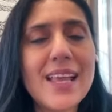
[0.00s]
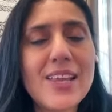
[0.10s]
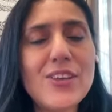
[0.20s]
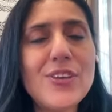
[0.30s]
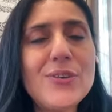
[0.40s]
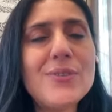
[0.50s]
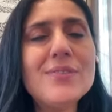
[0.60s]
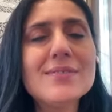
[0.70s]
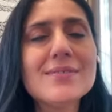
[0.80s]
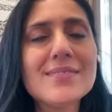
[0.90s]
thank
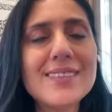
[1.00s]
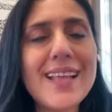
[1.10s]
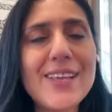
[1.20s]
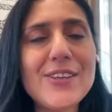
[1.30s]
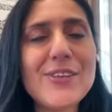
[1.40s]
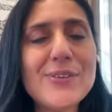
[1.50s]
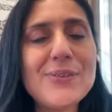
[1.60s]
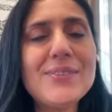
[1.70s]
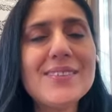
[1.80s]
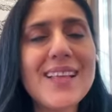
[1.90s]
you, thank
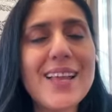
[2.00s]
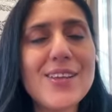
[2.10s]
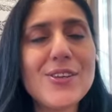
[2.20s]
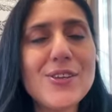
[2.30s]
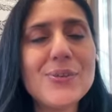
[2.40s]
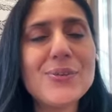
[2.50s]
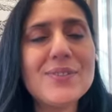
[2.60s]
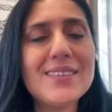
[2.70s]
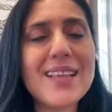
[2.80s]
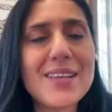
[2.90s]
you, thank you,
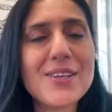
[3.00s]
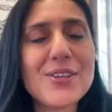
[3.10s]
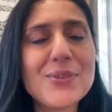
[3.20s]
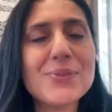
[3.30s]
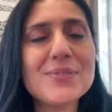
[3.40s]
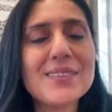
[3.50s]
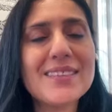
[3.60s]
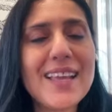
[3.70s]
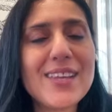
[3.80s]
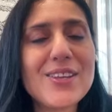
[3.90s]
thank you,
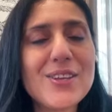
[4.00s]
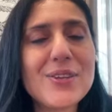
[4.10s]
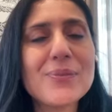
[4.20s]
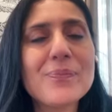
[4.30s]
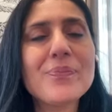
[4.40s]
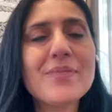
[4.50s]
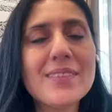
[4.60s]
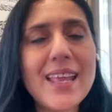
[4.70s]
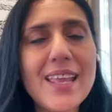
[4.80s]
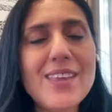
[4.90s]
thank you,
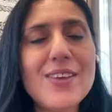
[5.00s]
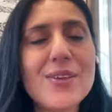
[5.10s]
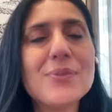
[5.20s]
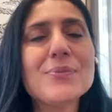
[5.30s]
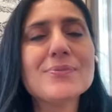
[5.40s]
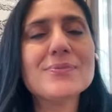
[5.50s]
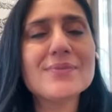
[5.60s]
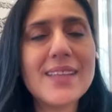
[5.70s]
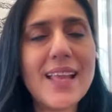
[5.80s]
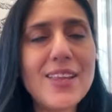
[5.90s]
thank you,
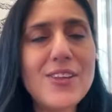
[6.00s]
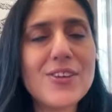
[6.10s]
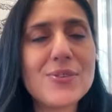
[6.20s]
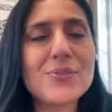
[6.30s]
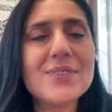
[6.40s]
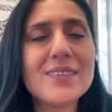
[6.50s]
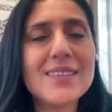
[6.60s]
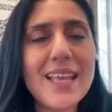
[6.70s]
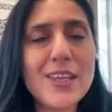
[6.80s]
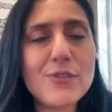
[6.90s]
thank you.
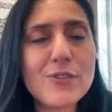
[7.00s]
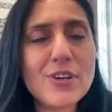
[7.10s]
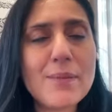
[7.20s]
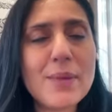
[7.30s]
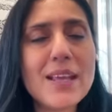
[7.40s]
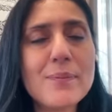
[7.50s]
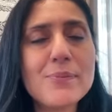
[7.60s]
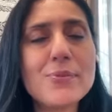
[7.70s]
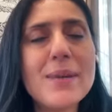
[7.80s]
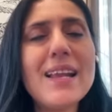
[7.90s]
Thank you for coming
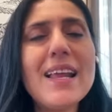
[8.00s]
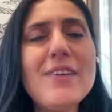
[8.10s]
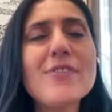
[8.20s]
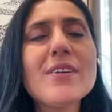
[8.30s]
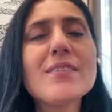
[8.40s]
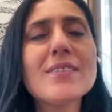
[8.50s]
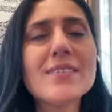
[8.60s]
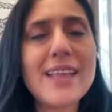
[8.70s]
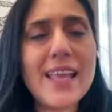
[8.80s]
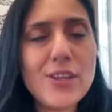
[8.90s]
up to my life.
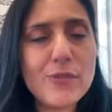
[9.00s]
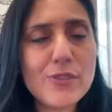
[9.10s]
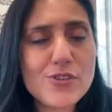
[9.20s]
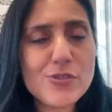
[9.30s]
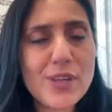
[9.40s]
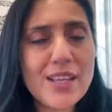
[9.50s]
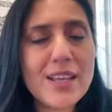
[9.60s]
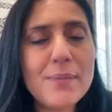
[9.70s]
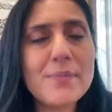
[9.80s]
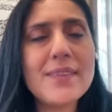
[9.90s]
Thank you for
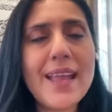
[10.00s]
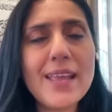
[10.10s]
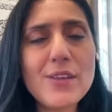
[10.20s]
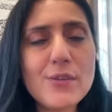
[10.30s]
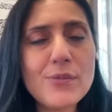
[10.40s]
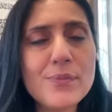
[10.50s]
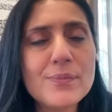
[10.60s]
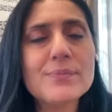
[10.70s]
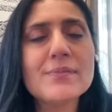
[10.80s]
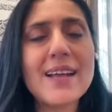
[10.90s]
showing up. Thank you.
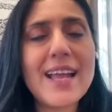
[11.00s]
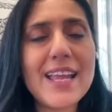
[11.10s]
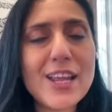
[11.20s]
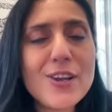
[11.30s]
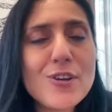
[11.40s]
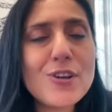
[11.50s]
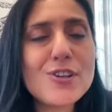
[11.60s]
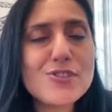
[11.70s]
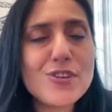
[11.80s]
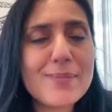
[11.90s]
I
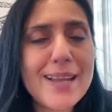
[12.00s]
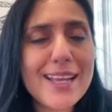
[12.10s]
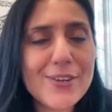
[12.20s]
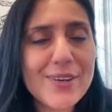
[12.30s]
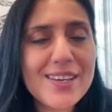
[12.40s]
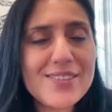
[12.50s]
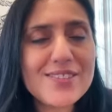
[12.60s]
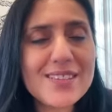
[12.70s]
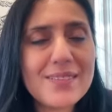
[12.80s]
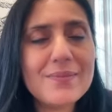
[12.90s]
acknowledge you are my
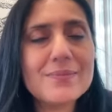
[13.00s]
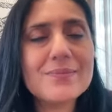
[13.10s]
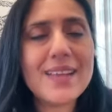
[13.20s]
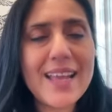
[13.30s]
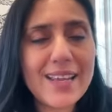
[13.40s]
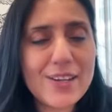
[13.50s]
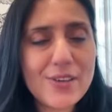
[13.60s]
creation. I